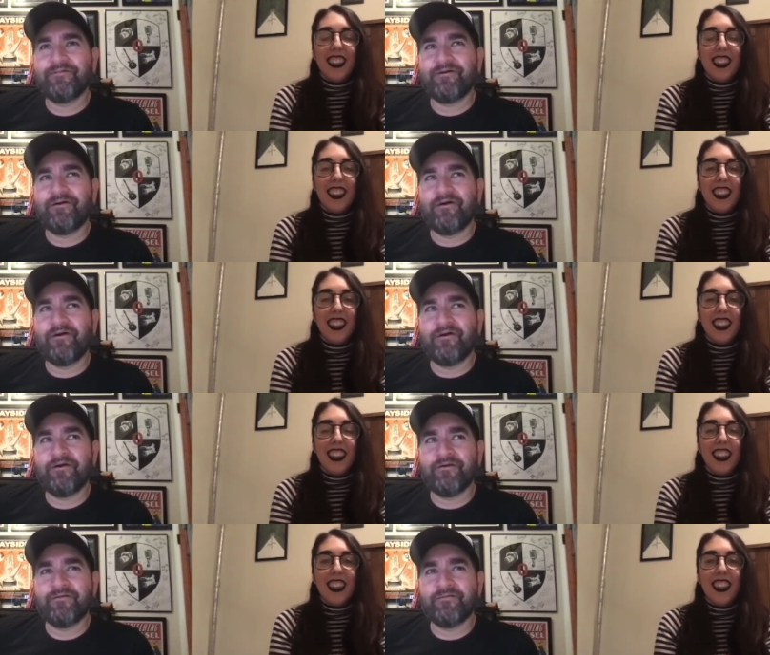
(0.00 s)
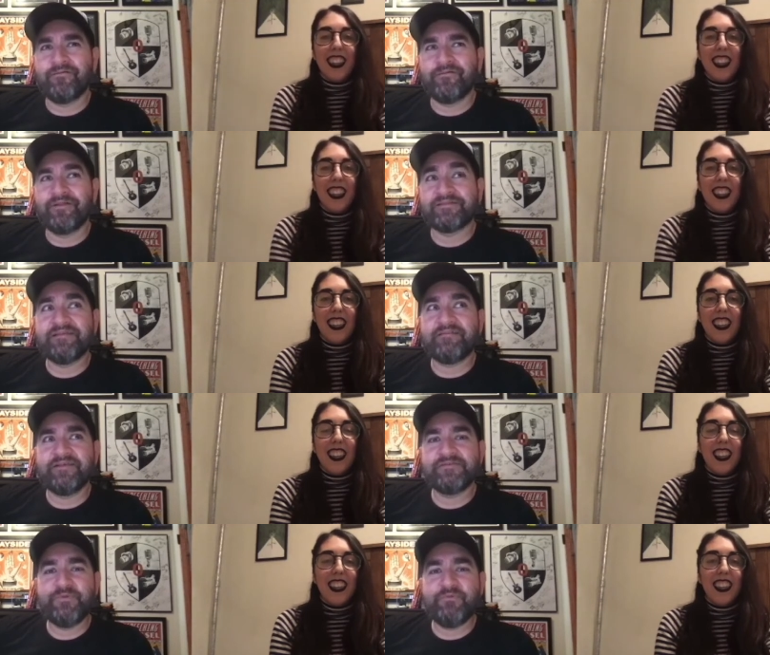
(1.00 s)
Speaker 1: are it's like things
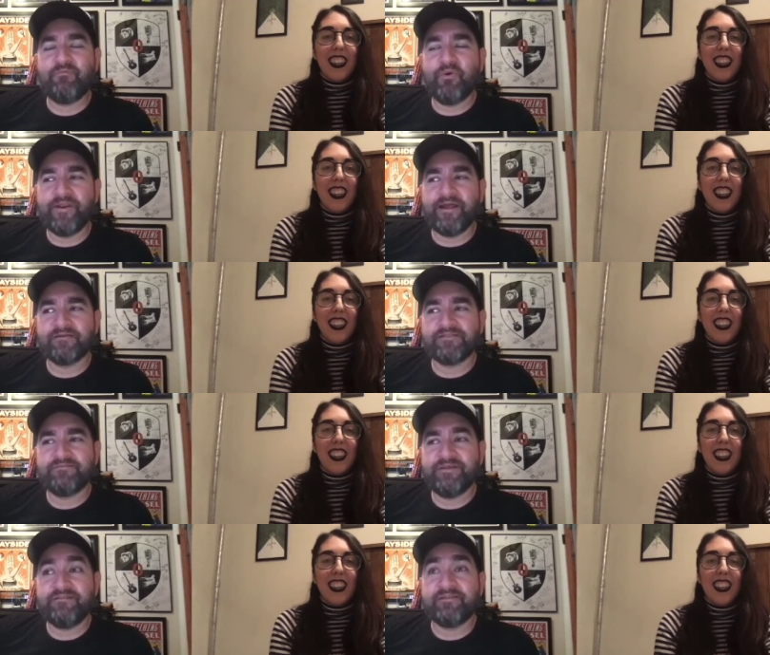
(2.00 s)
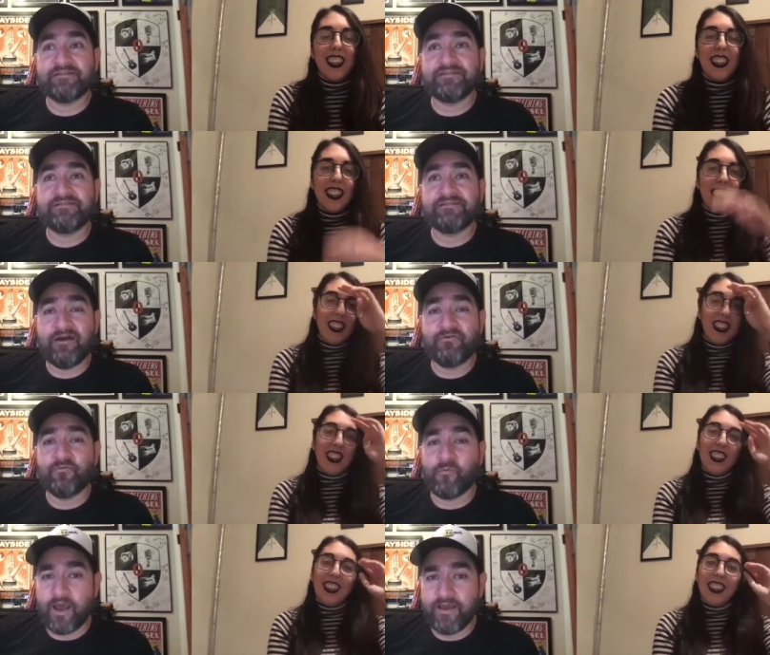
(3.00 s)
people point out to me that sound
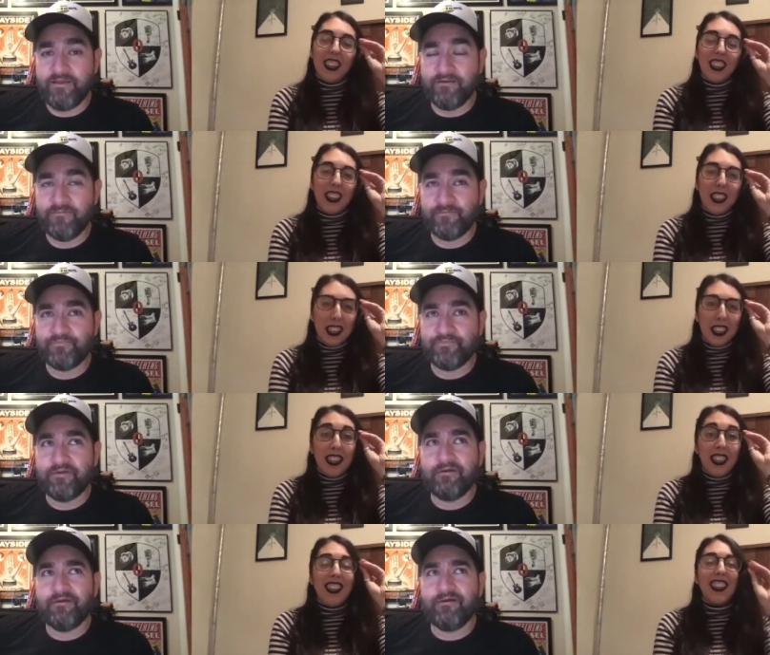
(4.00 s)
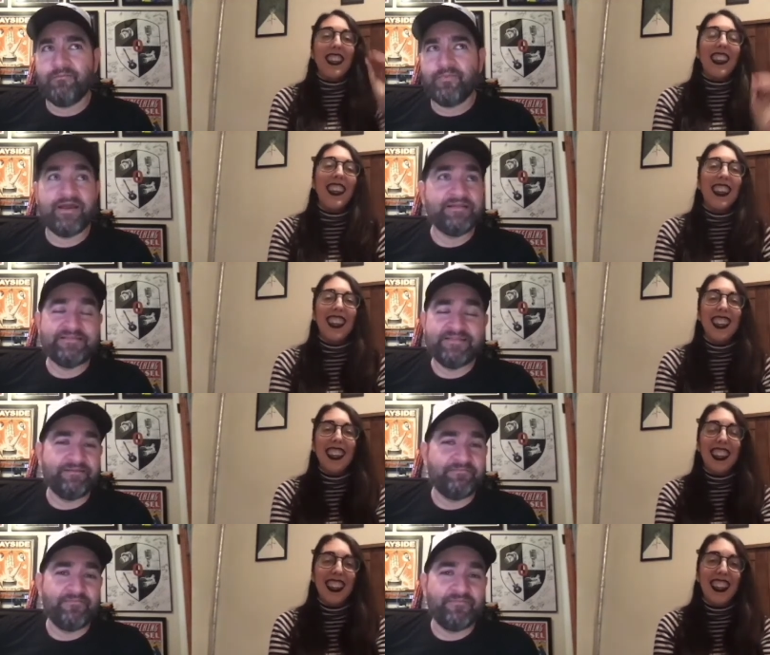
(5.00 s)
right, but I didn't
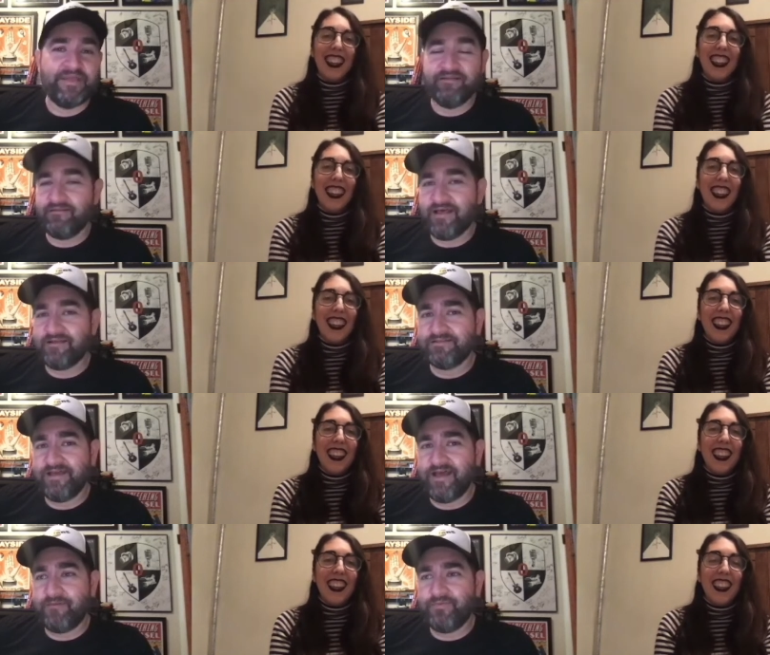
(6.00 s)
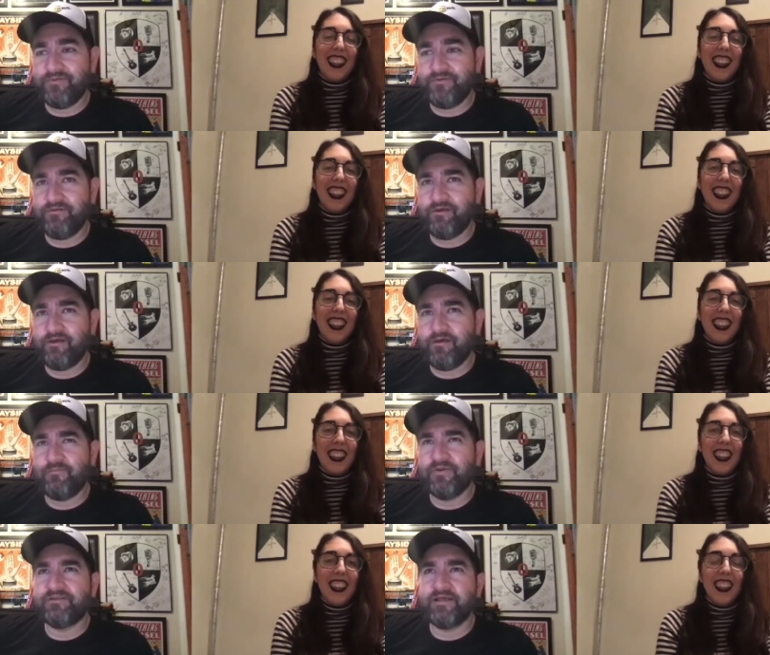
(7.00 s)
mean that to happen.
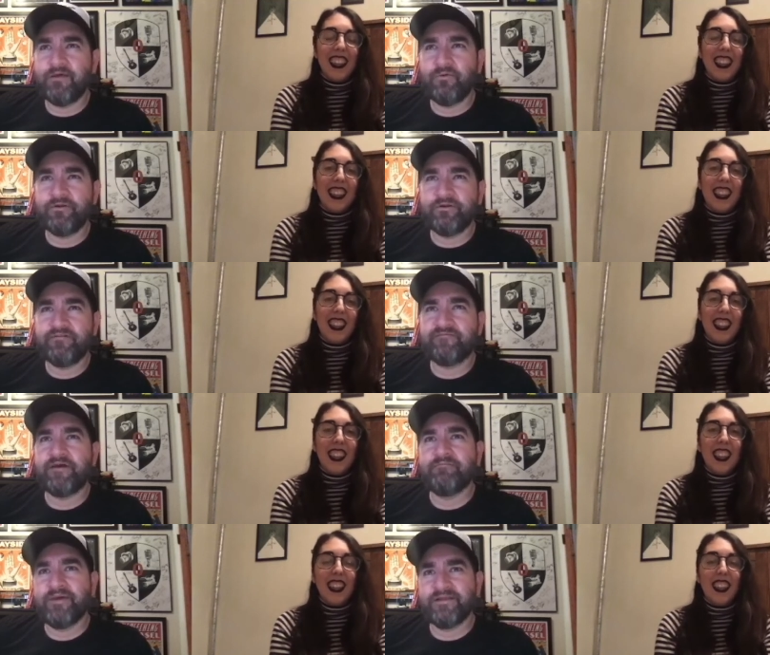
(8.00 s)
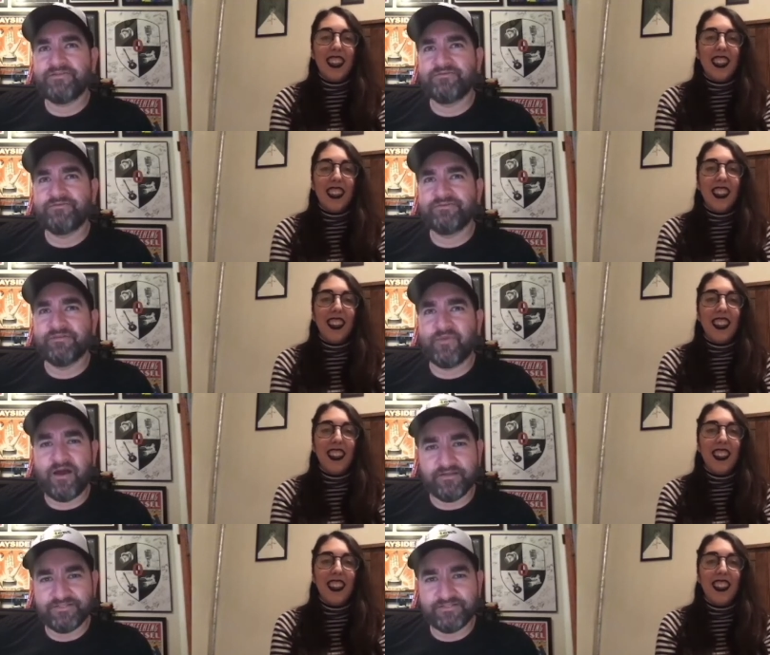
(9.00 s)
But then I wonder if I meant to
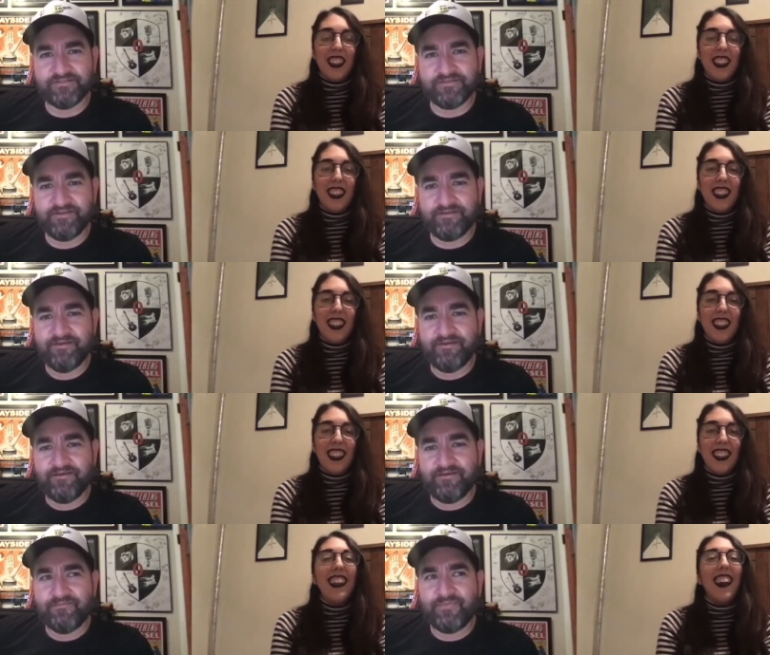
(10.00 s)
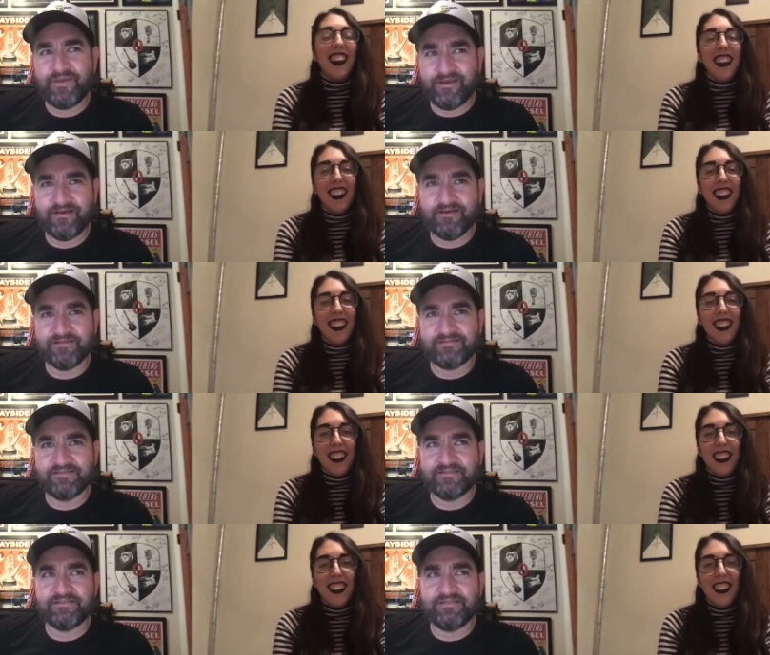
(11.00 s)
subconsciously, yeah, because
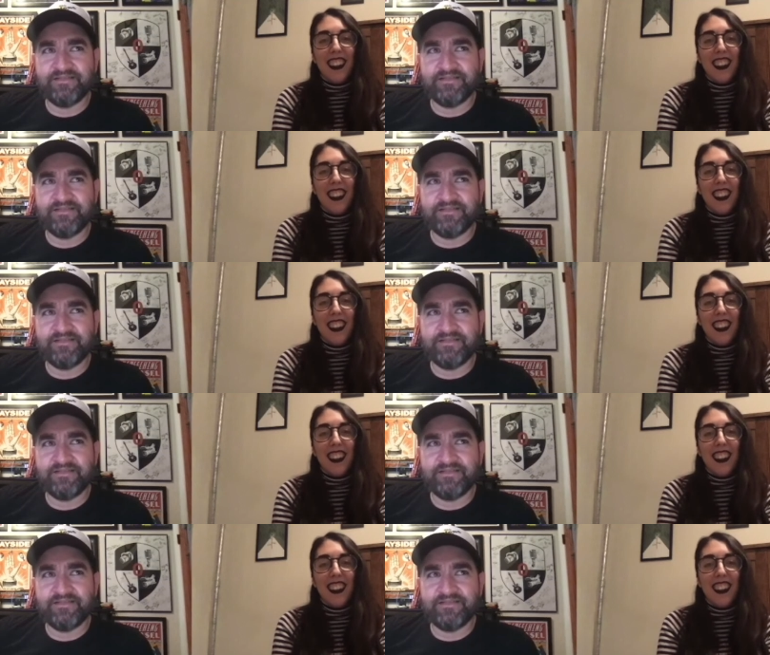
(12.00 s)
it, it,